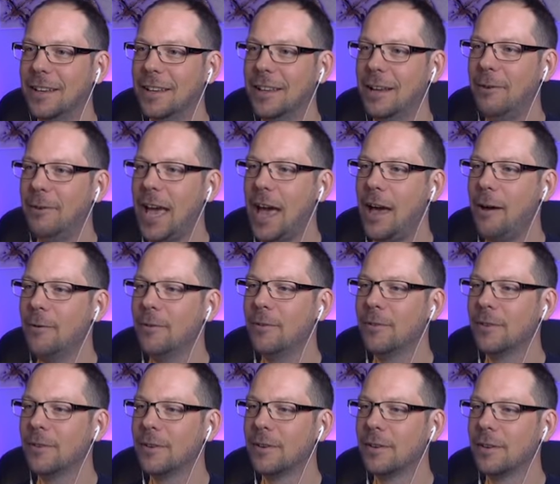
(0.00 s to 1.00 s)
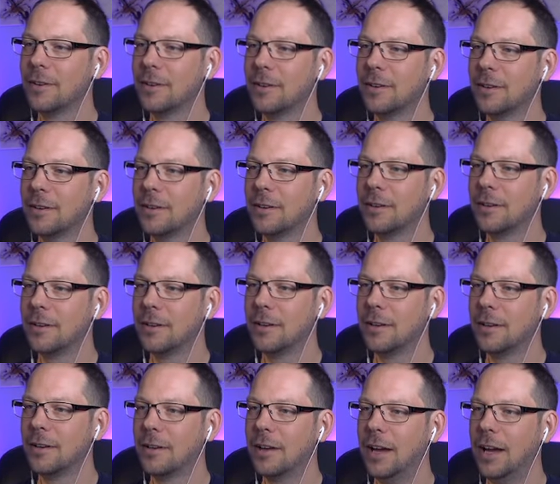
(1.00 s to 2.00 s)
There we go.
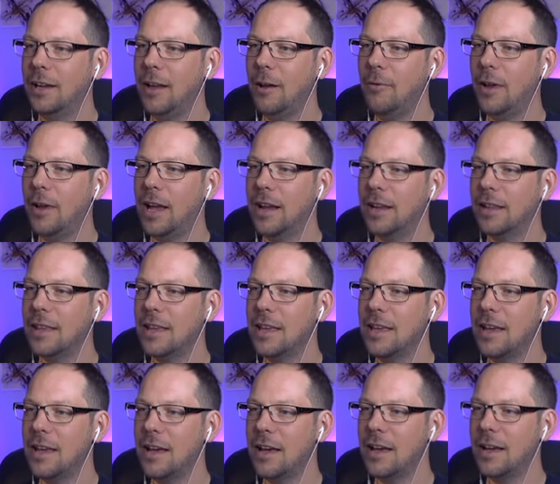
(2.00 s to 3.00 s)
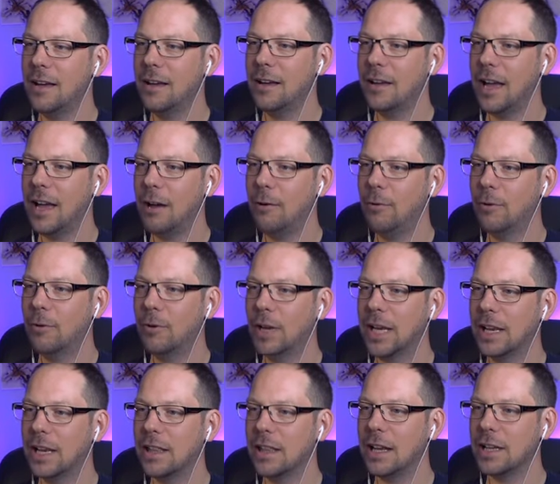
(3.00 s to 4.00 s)
I don't like the how
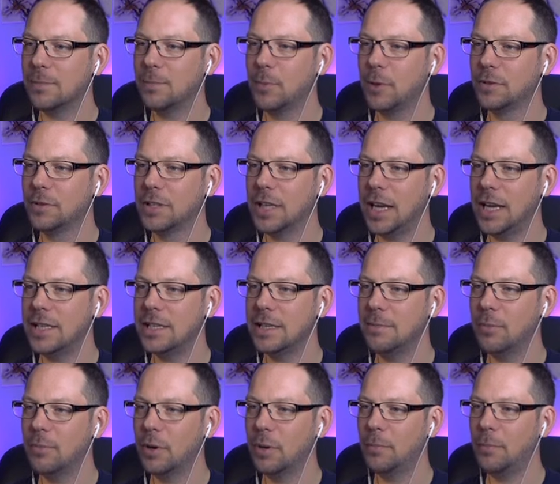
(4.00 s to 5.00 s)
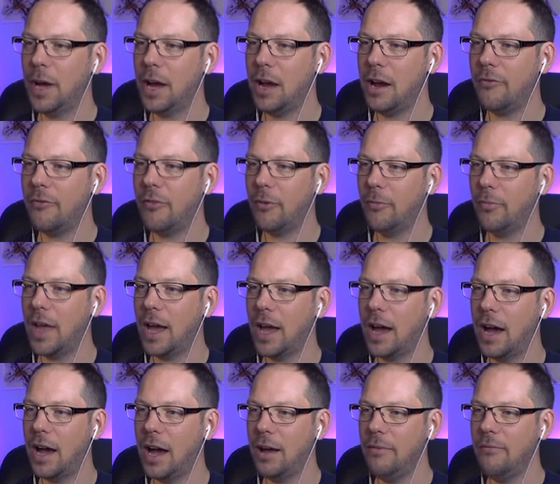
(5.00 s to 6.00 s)
quickly that's pulsating, but apart from
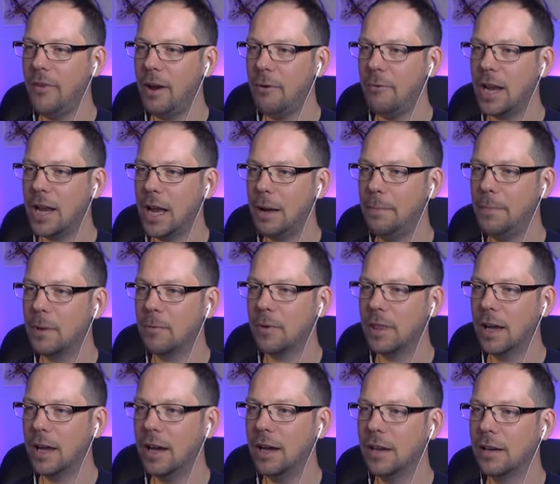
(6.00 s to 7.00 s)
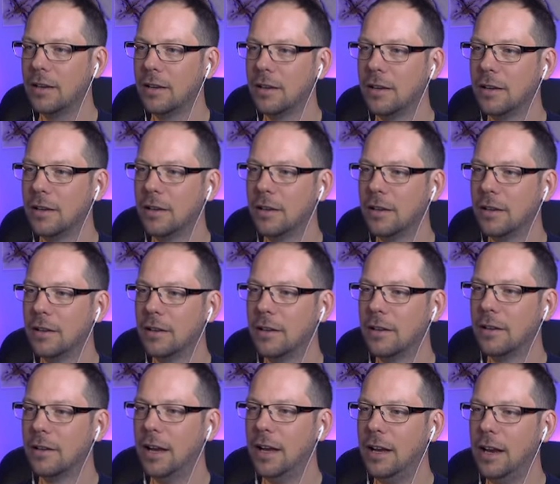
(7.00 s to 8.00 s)
that, I'm very happy with that.
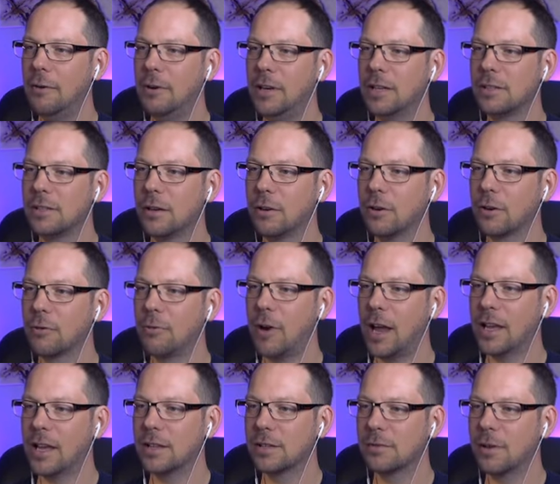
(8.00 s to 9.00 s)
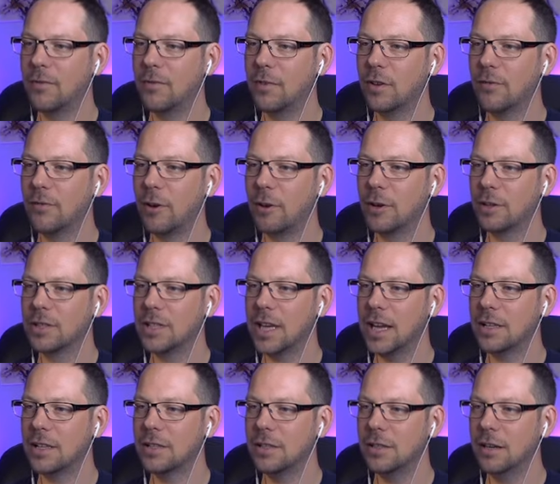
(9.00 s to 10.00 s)
I know it doesn't look great because we haven't done a very good
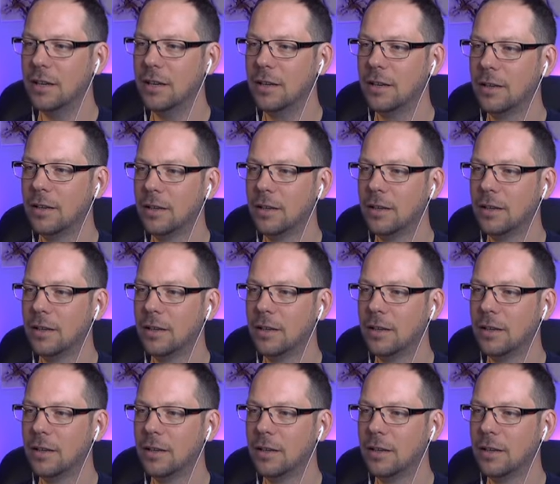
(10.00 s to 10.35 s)
texture.